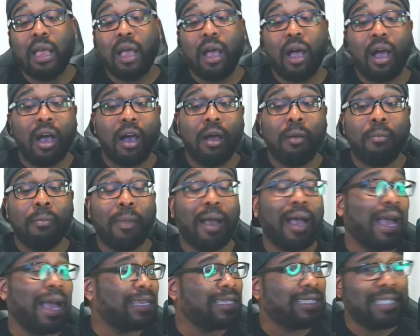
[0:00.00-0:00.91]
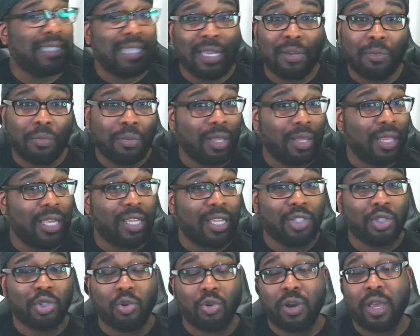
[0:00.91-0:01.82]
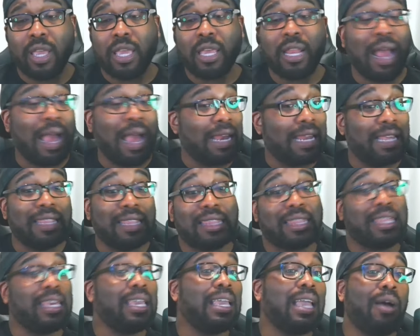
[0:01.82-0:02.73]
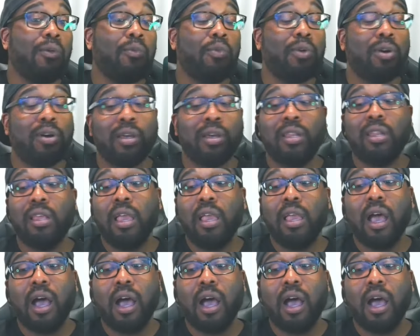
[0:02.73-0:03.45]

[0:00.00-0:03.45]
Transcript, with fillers: I did really enjoy it. I didn't think I would.